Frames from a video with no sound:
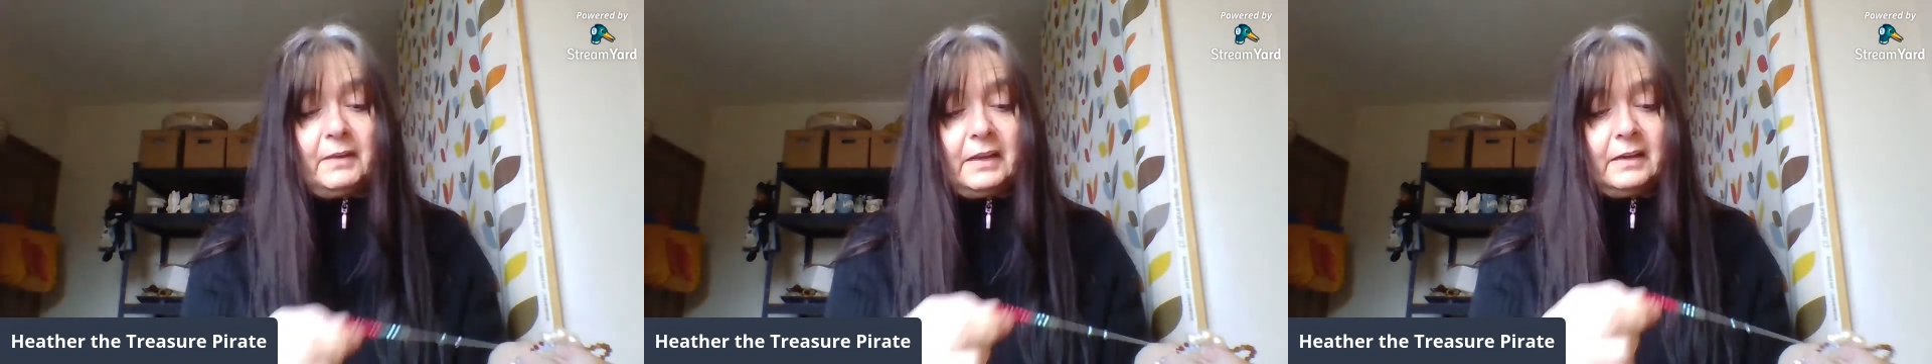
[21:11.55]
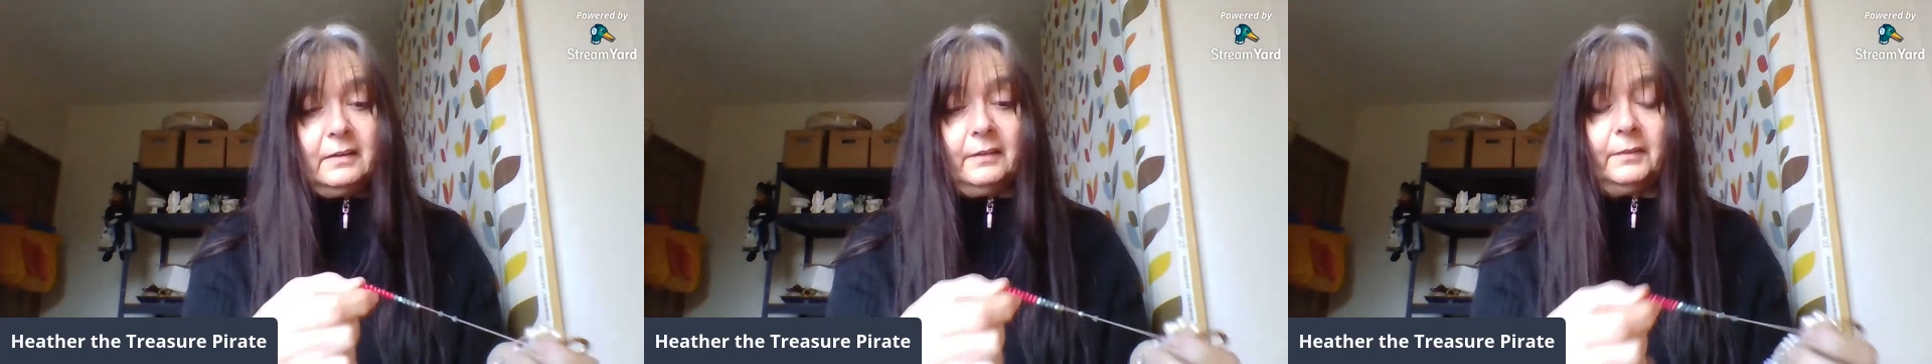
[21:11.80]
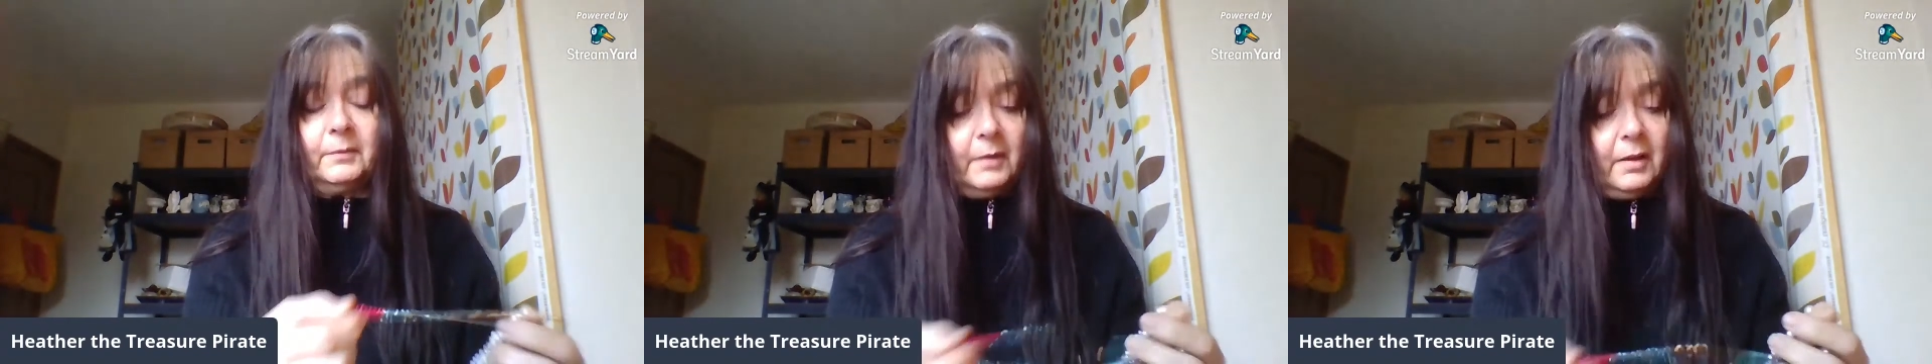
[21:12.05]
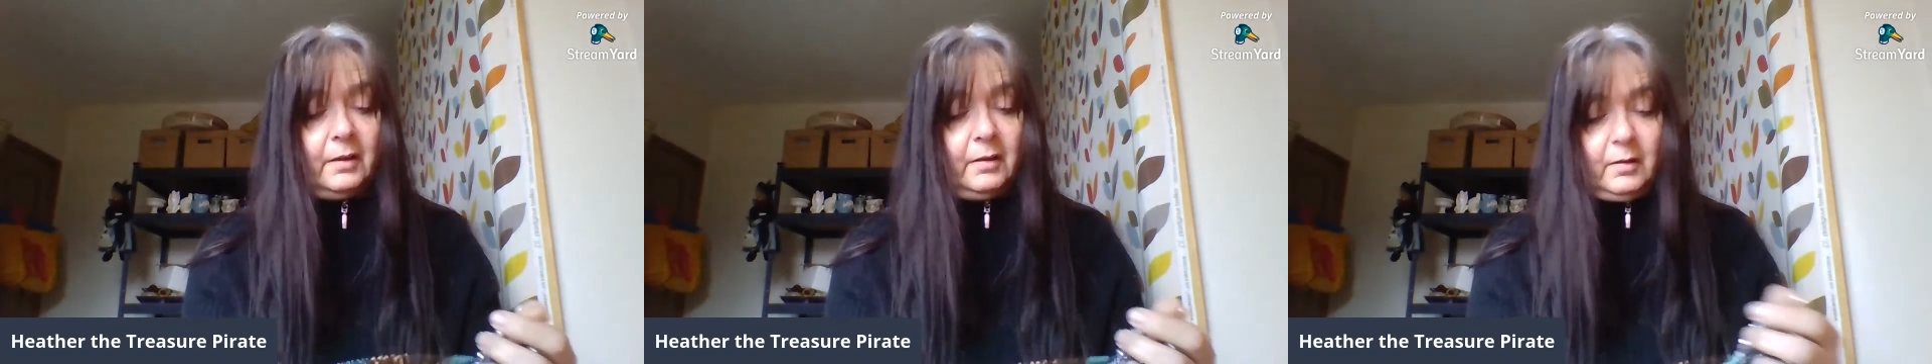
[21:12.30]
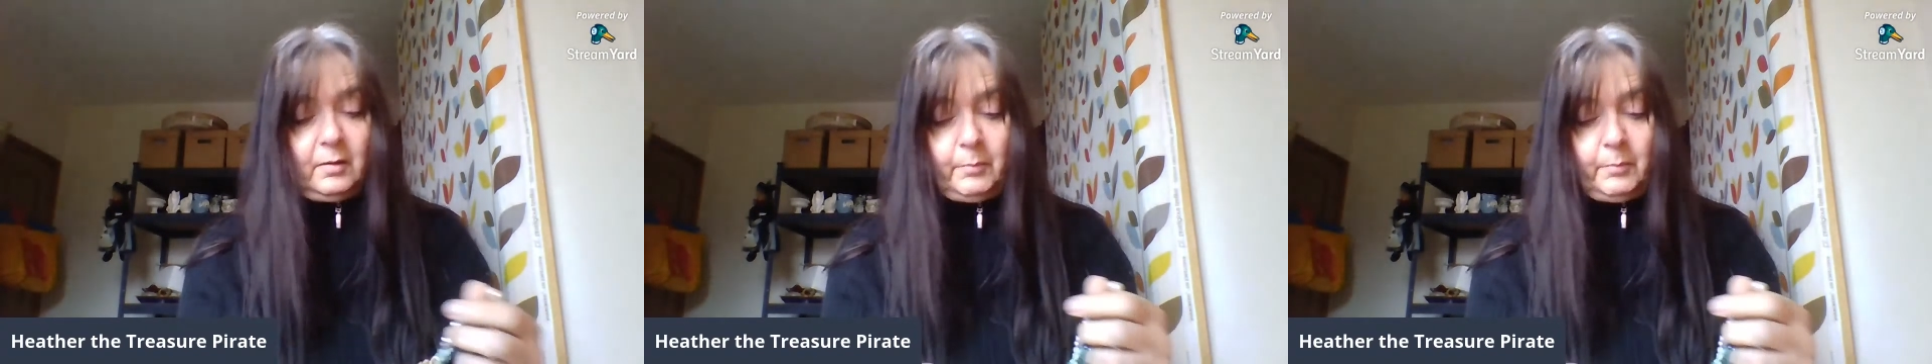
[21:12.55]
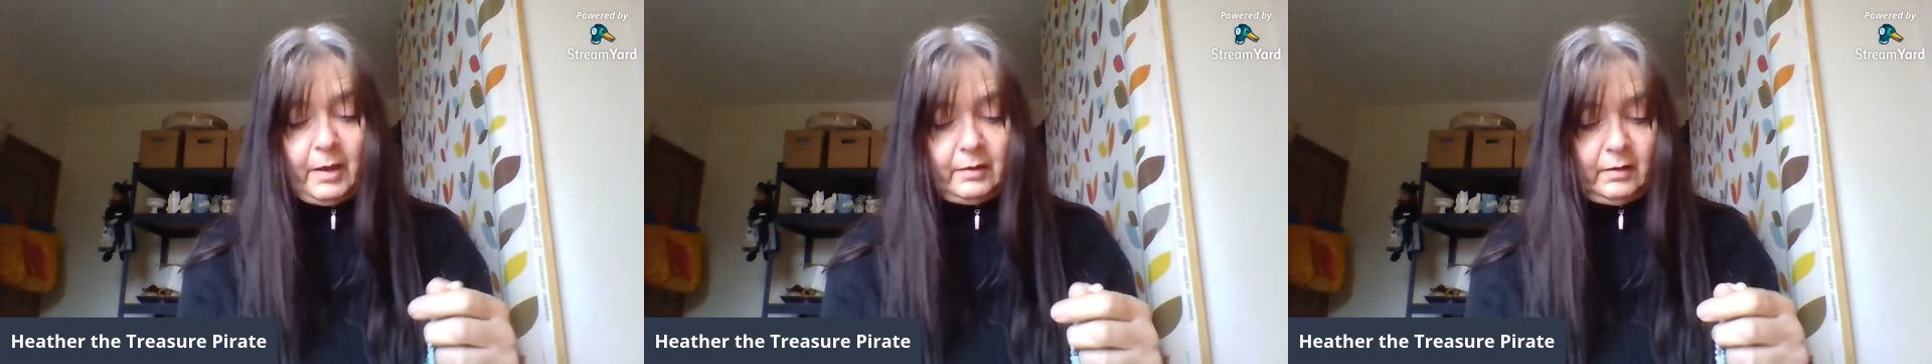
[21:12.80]
colours,
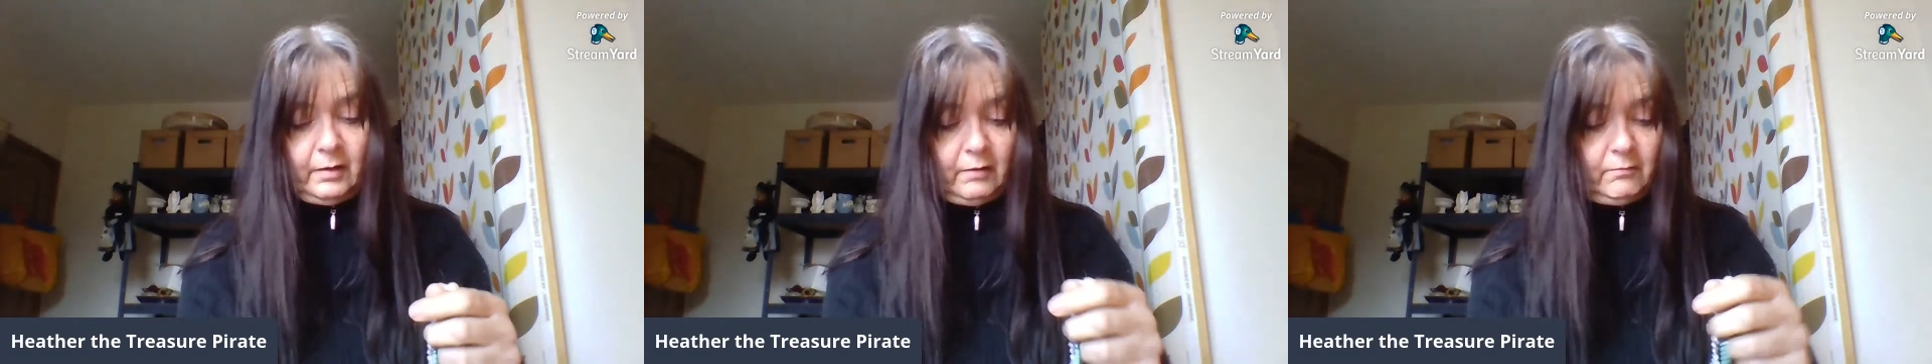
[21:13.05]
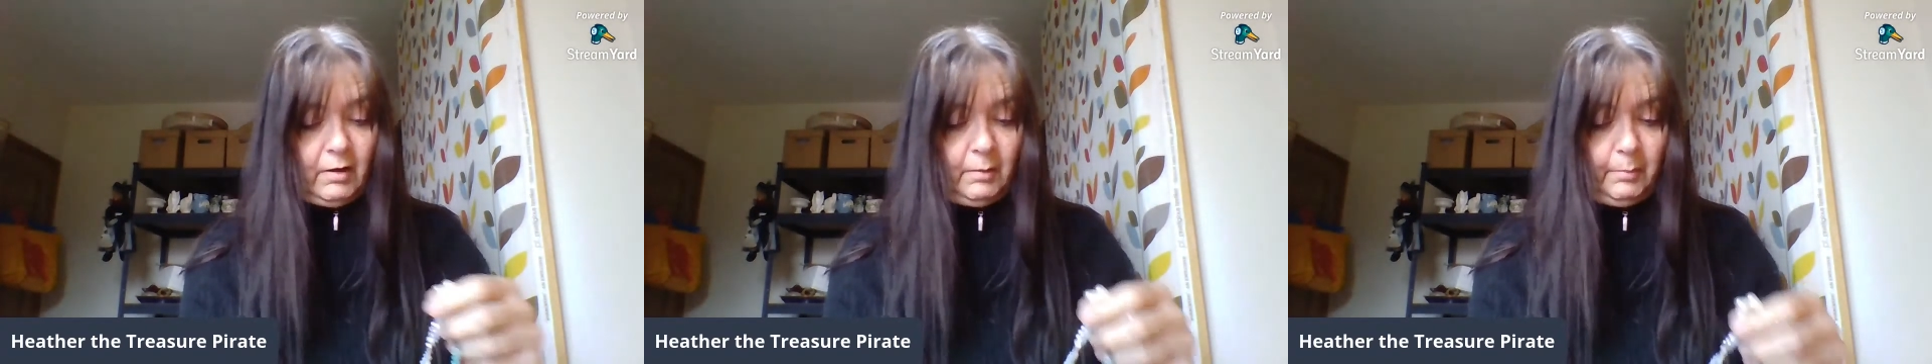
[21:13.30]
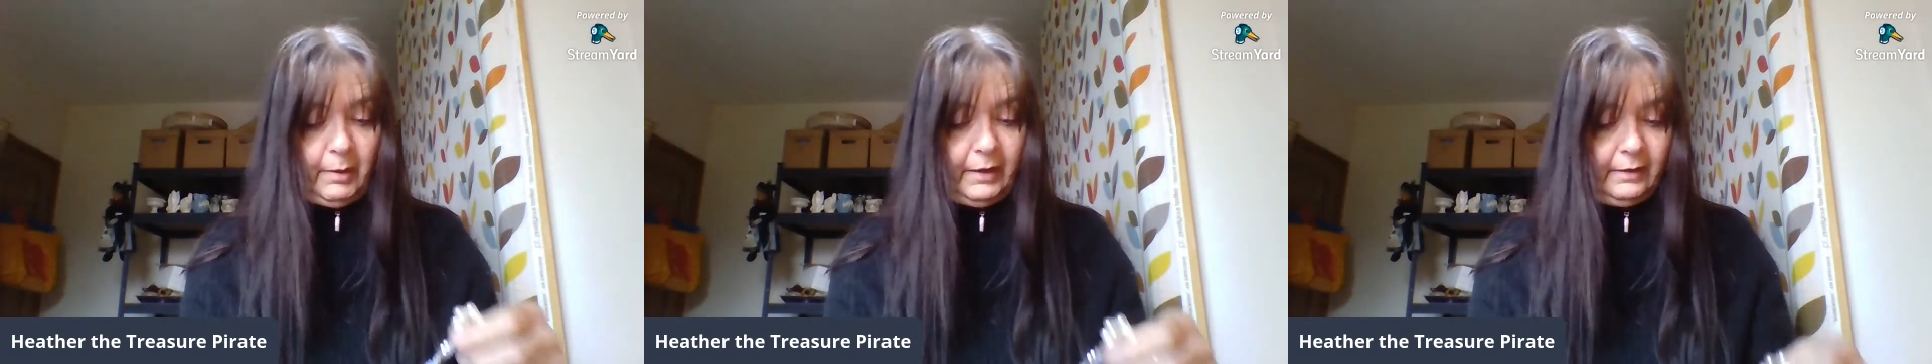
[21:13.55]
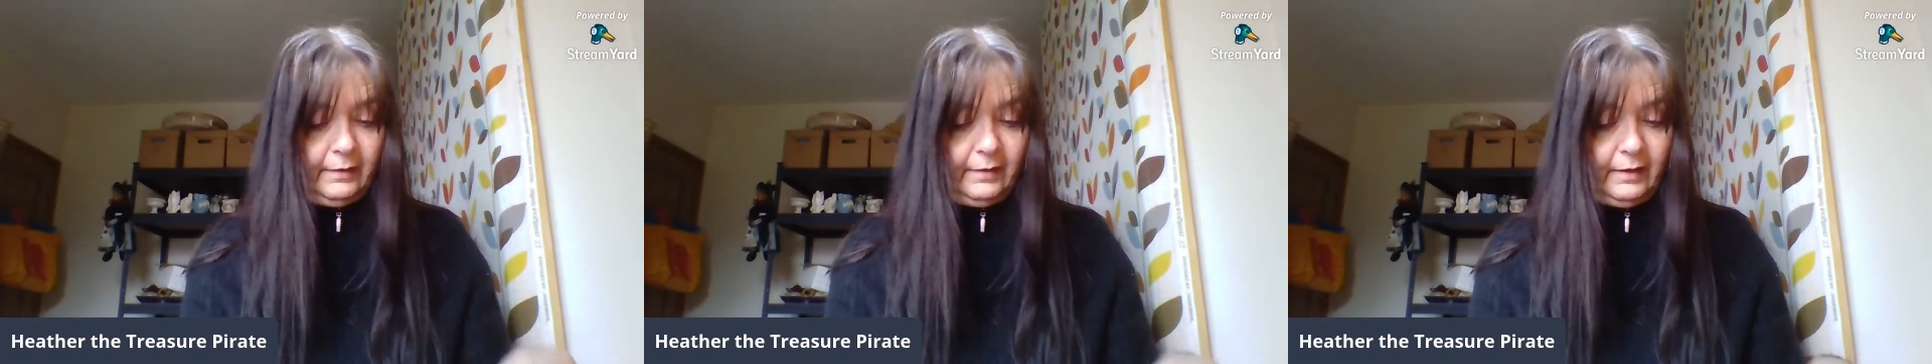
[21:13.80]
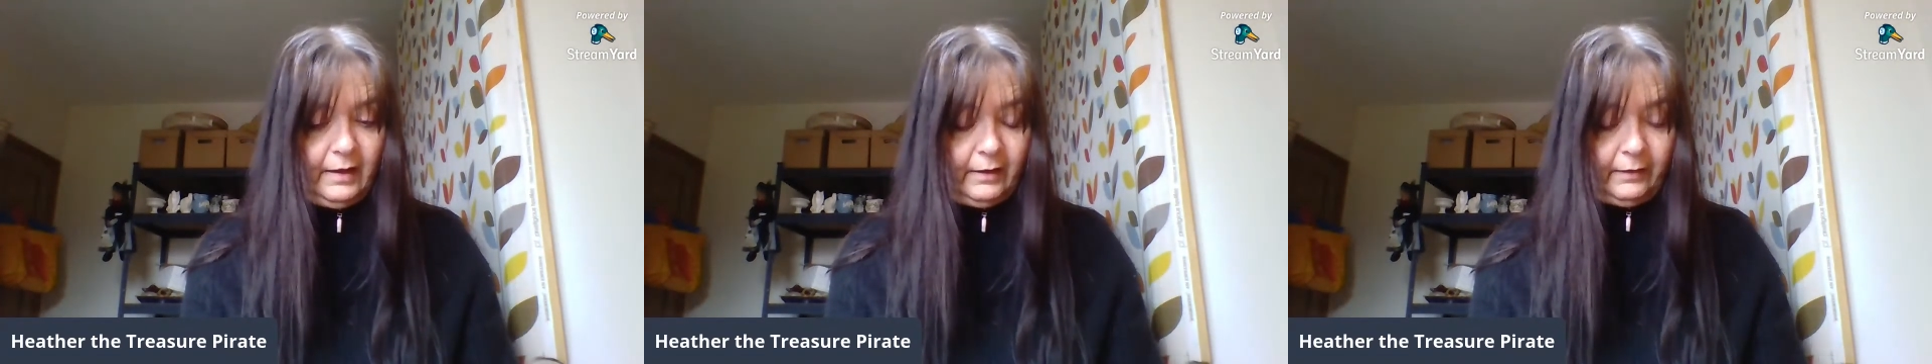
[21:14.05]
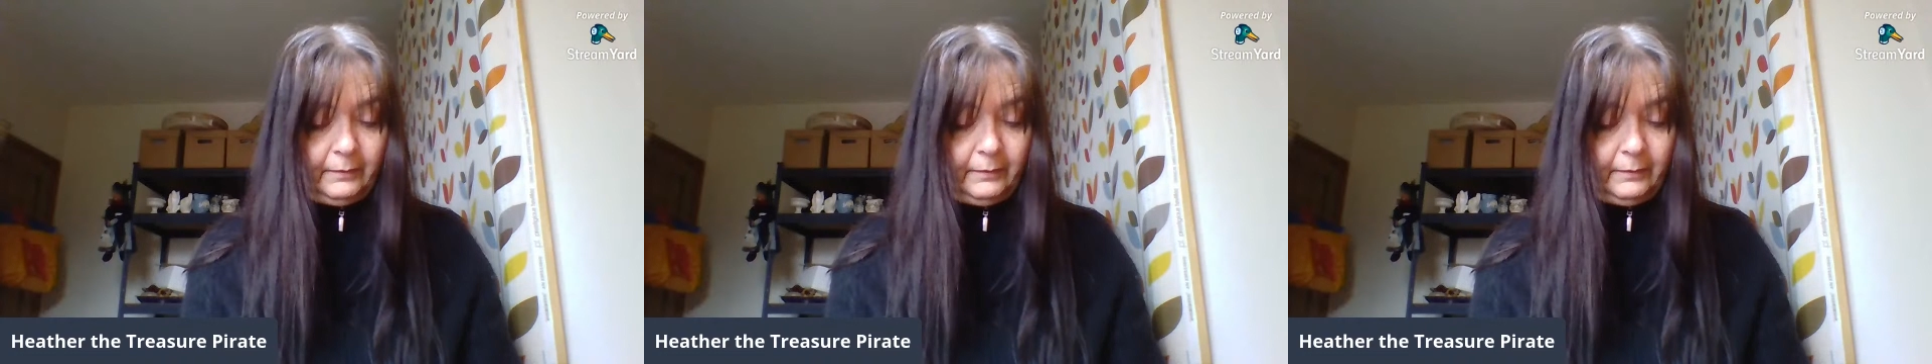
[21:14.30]
but a right pain in the neck.